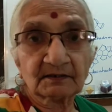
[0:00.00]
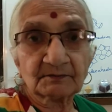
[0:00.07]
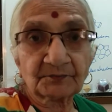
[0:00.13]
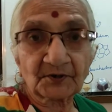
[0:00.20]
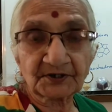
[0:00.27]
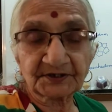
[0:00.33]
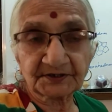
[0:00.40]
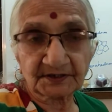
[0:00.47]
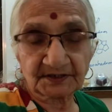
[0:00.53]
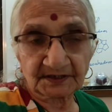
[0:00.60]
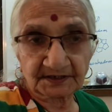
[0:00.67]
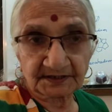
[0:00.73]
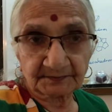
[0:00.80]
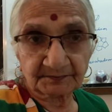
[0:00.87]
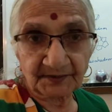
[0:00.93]

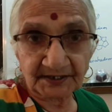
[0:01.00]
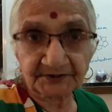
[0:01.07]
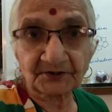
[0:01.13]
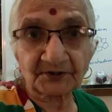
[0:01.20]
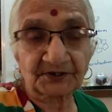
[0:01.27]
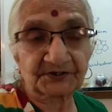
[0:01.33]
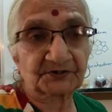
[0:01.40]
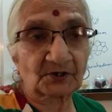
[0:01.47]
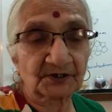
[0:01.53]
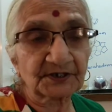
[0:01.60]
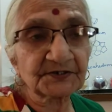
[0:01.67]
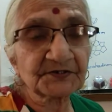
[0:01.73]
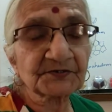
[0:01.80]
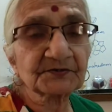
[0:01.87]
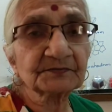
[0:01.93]
Platonic
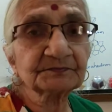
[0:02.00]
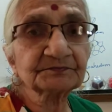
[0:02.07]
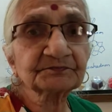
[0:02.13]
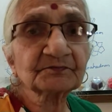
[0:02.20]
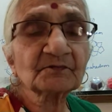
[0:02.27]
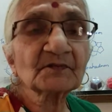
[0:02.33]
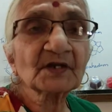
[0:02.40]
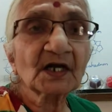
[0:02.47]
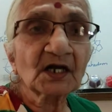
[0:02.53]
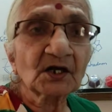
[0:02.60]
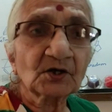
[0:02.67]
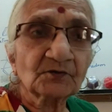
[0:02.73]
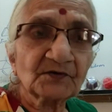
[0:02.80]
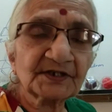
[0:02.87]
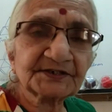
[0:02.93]
solids.
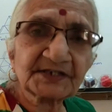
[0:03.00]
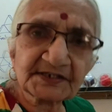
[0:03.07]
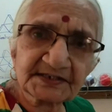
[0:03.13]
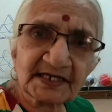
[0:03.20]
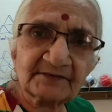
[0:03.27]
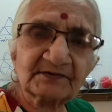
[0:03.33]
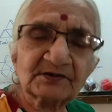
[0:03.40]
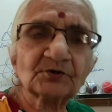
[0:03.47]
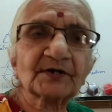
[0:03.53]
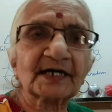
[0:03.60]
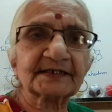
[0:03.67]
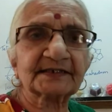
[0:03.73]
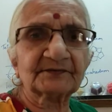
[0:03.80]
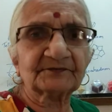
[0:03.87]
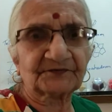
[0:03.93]
We'll just have a look
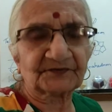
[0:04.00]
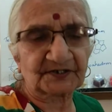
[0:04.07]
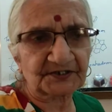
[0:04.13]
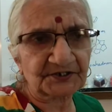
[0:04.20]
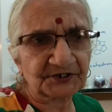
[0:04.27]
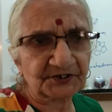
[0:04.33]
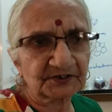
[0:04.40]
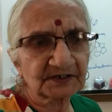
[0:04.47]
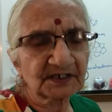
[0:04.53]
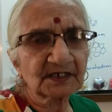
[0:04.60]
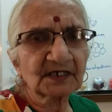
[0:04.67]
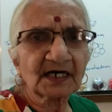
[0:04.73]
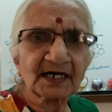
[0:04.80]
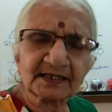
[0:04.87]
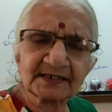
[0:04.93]
at them first,
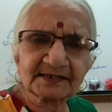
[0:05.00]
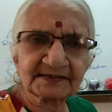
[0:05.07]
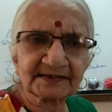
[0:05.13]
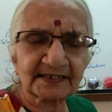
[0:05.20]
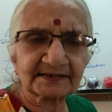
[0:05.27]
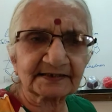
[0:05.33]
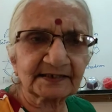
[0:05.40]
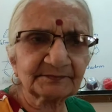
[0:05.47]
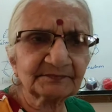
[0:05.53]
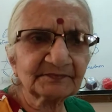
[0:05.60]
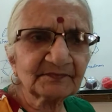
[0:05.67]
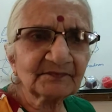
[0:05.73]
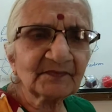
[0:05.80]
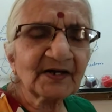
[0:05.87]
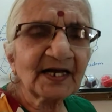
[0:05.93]
understand them,
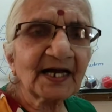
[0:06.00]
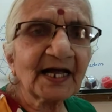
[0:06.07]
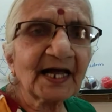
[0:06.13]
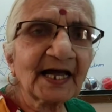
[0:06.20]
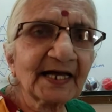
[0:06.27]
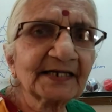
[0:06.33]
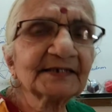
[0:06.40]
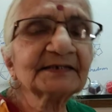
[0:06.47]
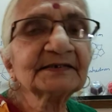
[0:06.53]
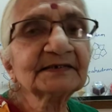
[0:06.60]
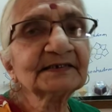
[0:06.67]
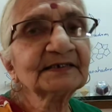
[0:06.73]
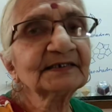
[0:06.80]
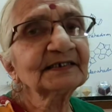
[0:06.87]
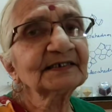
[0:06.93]
and
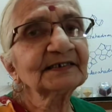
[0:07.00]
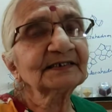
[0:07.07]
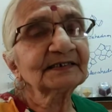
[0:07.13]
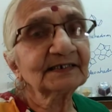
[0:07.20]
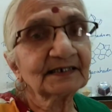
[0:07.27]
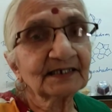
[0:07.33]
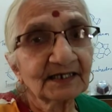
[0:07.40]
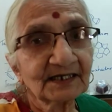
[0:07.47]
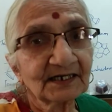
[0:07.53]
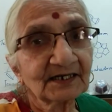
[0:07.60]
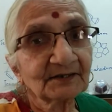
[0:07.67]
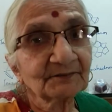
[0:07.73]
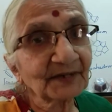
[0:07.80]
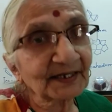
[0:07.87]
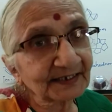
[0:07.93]

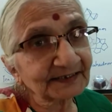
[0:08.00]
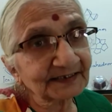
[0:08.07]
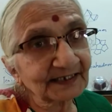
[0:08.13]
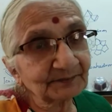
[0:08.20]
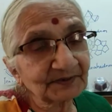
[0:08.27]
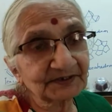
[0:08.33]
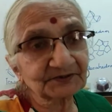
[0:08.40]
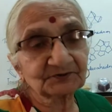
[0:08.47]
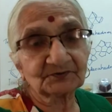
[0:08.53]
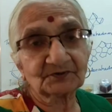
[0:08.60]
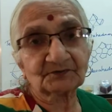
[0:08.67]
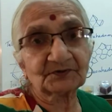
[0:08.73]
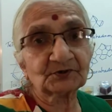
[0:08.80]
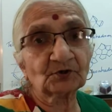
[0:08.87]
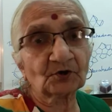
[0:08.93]
making them
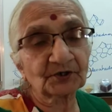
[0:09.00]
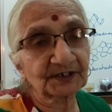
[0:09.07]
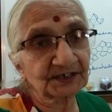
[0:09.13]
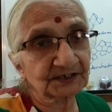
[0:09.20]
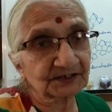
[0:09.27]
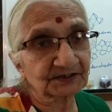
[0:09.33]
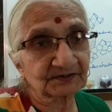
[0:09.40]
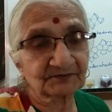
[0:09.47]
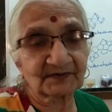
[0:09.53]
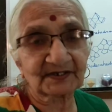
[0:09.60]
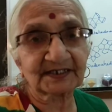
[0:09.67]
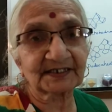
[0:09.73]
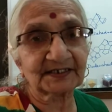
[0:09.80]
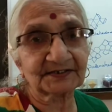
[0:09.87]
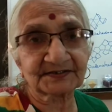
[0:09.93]
we know is
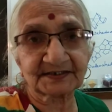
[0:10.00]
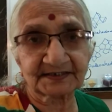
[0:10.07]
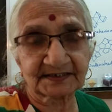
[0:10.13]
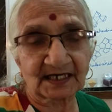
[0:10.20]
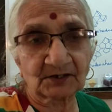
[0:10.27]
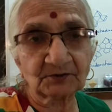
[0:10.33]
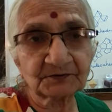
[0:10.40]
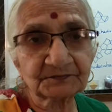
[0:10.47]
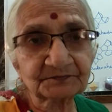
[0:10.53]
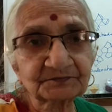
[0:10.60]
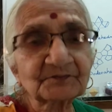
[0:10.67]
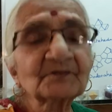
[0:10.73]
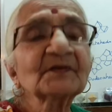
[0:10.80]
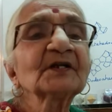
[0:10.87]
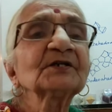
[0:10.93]
very easy now.
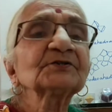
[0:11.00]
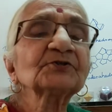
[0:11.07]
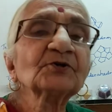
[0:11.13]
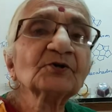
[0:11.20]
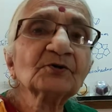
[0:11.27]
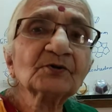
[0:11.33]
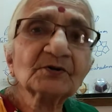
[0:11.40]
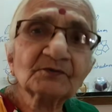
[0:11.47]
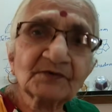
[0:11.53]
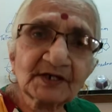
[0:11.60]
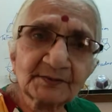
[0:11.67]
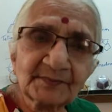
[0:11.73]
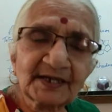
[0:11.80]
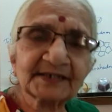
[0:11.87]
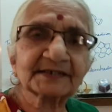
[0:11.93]
So
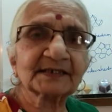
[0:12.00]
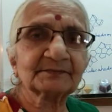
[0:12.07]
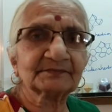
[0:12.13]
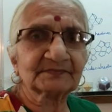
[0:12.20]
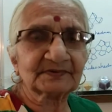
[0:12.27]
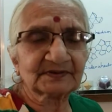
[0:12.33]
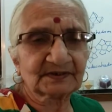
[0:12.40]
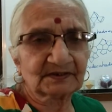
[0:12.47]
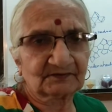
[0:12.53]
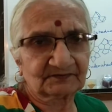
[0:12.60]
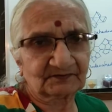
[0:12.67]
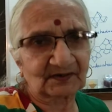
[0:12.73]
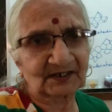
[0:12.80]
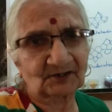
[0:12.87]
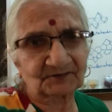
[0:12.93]
we'll make them,
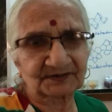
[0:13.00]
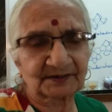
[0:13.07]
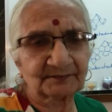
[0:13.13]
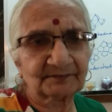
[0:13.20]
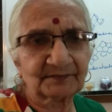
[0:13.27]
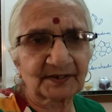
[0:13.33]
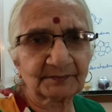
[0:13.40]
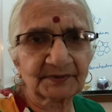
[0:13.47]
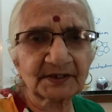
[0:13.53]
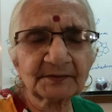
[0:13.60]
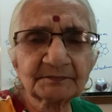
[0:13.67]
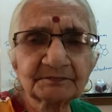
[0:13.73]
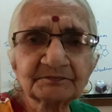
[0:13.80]
one of them maybe,